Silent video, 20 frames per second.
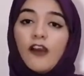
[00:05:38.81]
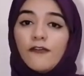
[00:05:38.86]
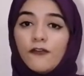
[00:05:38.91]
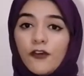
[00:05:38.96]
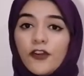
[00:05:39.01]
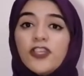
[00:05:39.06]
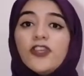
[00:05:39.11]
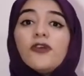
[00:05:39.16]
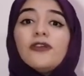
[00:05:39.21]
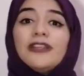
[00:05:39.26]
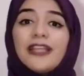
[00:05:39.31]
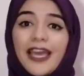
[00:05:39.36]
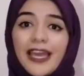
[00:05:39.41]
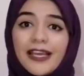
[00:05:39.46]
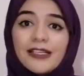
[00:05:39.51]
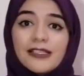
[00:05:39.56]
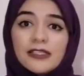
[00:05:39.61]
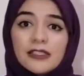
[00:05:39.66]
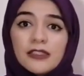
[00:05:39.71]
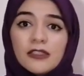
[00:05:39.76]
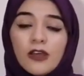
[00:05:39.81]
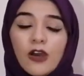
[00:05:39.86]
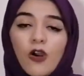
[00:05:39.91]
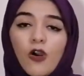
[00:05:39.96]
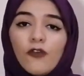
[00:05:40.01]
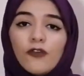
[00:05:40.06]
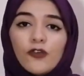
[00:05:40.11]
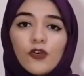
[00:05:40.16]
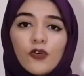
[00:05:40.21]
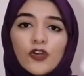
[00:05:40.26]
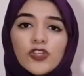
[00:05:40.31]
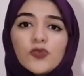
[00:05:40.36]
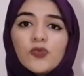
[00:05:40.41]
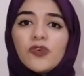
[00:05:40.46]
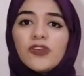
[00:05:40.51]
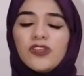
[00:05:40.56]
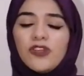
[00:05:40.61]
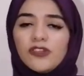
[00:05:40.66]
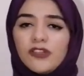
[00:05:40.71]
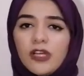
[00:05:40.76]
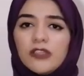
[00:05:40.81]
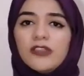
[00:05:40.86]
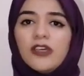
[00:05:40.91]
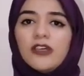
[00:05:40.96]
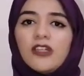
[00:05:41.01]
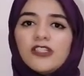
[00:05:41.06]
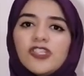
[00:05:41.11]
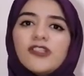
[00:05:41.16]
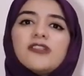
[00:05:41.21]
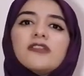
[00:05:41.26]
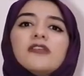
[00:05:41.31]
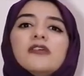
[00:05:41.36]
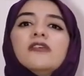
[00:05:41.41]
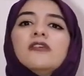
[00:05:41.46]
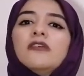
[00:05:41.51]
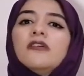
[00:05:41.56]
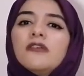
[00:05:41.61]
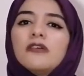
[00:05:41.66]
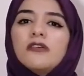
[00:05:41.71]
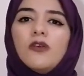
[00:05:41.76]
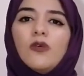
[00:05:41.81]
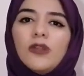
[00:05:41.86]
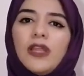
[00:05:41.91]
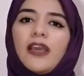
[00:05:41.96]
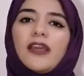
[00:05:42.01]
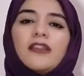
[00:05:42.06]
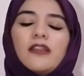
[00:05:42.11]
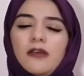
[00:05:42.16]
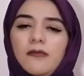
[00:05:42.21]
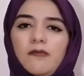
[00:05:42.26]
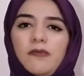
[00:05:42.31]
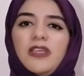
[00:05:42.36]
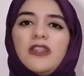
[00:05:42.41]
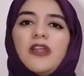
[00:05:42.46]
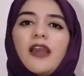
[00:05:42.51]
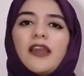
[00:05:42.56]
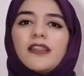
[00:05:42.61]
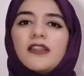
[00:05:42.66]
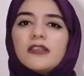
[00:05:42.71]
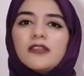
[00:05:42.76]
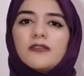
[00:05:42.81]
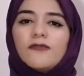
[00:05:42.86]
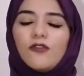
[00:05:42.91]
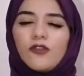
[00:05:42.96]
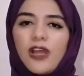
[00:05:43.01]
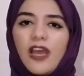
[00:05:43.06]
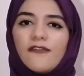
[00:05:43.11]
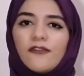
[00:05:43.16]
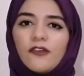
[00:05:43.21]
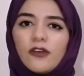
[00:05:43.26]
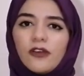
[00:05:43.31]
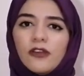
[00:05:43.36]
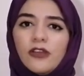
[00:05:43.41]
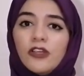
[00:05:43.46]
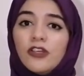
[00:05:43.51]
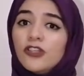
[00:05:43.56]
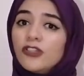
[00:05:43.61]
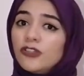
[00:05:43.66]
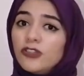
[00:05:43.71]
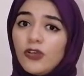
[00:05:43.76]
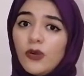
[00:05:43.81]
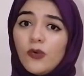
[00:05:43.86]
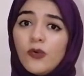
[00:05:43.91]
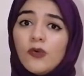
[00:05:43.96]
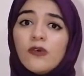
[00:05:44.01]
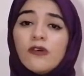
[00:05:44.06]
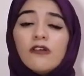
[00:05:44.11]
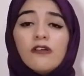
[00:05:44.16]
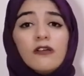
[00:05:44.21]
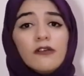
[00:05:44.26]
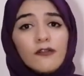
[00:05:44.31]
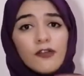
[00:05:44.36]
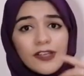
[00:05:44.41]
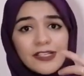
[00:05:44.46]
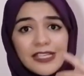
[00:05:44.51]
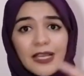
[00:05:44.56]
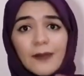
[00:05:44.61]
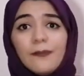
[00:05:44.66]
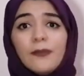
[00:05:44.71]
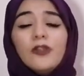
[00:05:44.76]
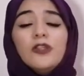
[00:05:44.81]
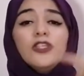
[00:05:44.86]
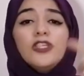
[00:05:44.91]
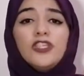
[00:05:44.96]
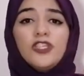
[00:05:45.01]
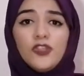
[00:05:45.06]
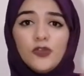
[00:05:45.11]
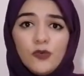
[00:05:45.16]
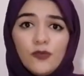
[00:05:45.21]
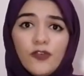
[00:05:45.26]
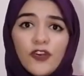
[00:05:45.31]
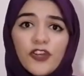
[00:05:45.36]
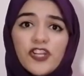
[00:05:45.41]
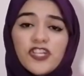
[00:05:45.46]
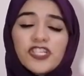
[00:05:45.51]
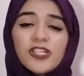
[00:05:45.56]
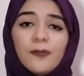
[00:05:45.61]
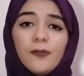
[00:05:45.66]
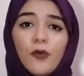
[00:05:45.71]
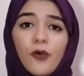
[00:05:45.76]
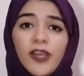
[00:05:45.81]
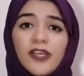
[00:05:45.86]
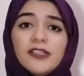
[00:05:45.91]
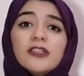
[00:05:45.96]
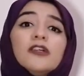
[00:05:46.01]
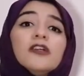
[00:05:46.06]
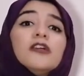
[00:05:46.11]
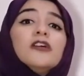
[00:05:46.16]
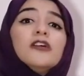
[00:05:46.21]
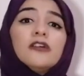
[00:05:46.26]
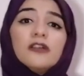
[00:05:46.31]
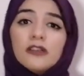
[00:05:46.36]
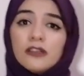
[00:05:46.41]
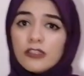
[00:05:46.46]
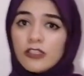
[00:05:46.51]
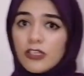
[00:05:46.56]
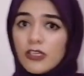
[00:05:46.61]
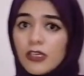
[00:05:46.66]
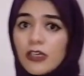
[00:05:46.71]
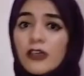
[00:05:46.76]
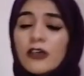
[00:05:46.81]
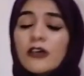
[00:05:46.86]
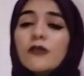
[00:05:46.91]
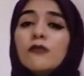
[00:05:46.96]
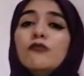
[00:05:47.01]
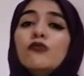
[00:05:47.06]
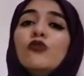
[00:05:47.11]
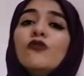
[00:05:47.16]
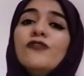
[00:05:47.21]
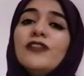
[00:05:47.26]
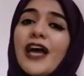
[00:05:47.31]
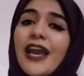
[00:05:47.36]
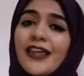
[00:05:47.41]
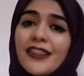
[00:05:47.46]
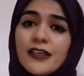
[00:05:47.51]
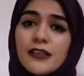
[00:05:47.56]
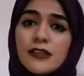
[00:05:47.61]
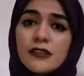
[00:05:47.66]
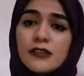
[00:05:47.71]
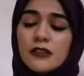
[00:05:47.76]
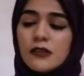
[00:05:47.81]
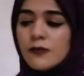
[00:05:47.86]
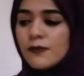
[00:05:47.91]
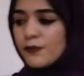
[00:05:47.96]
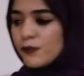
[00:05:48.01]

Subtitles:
For your legs, of course, you're not gonna just be like this forever. No. For example, you finished a point, move like this,